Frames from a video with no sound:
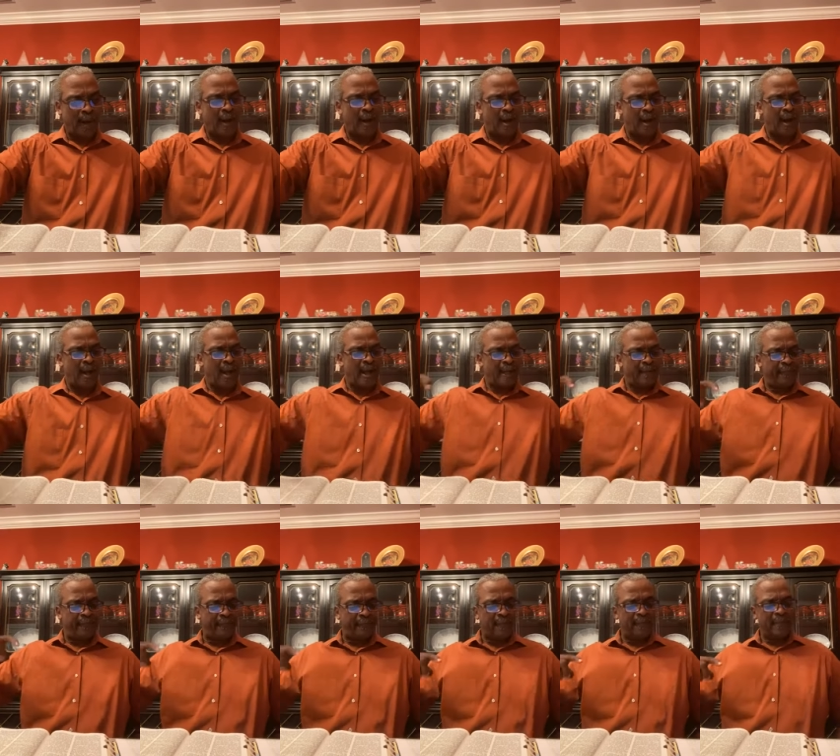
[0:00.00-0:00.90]
uh-huh,
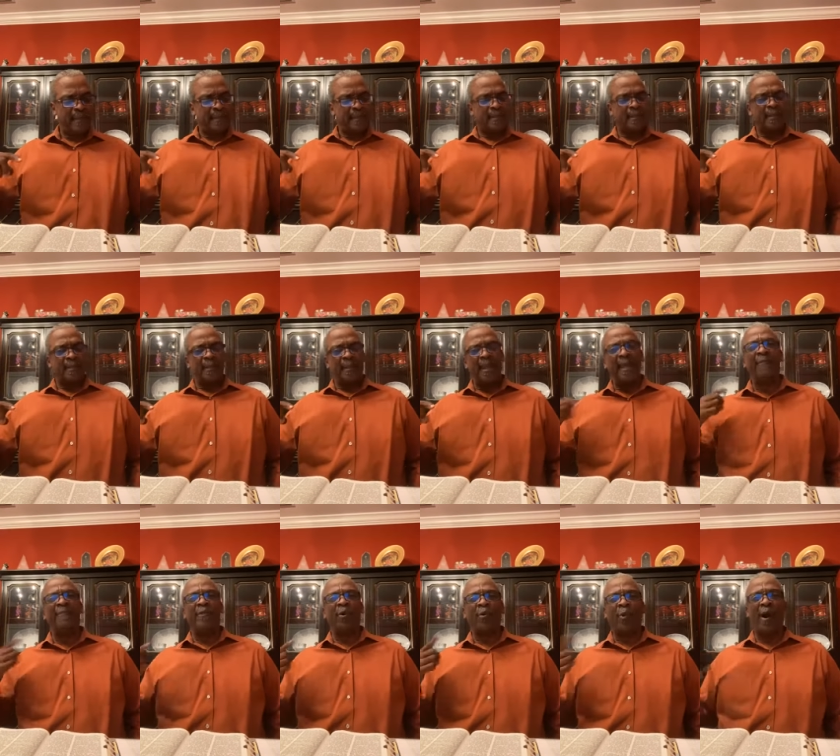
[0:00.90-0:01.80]

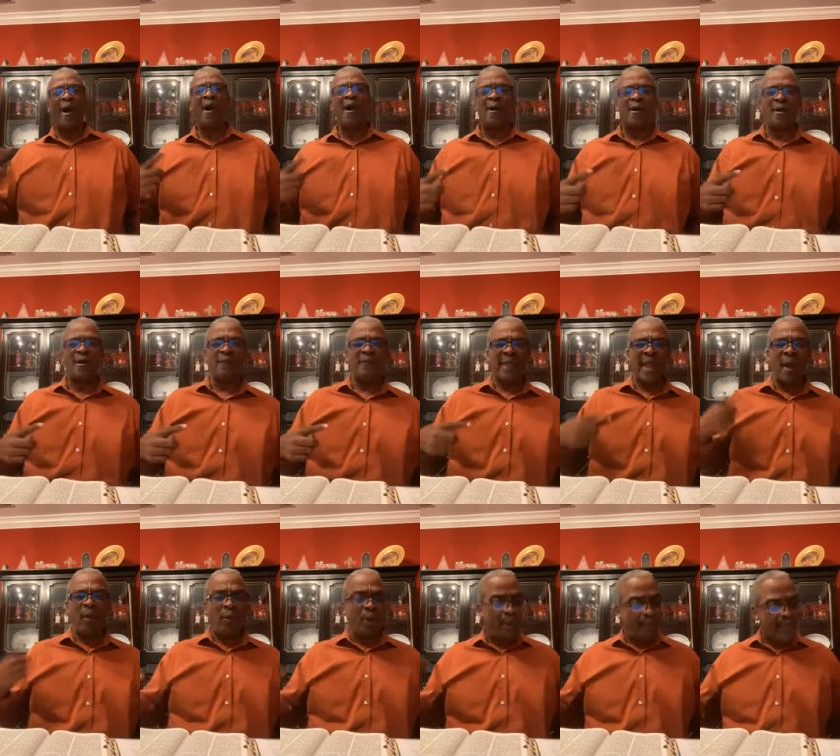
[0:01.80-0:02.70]
in the world,
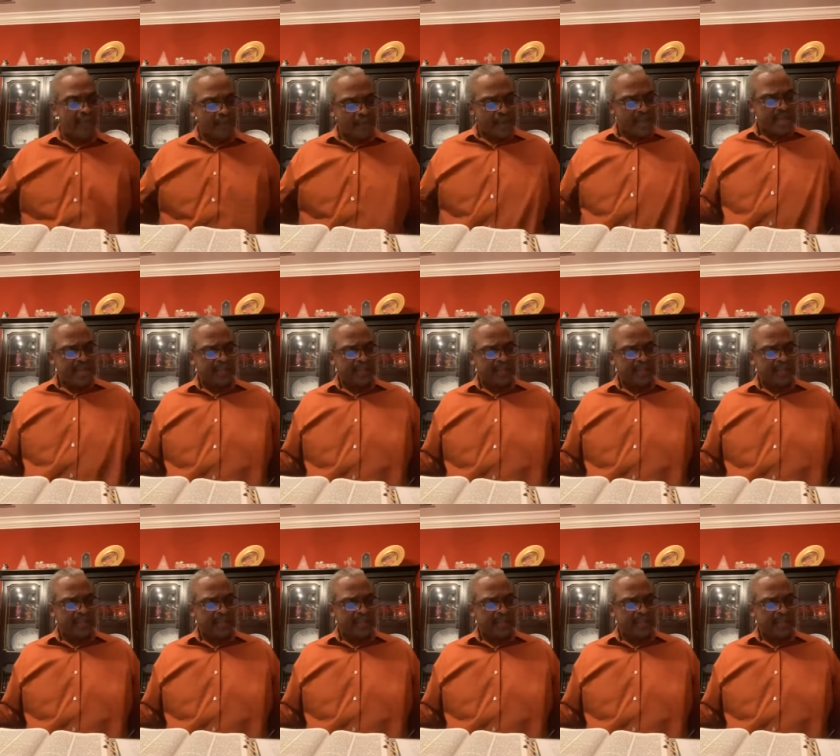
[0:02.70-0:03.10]
there will be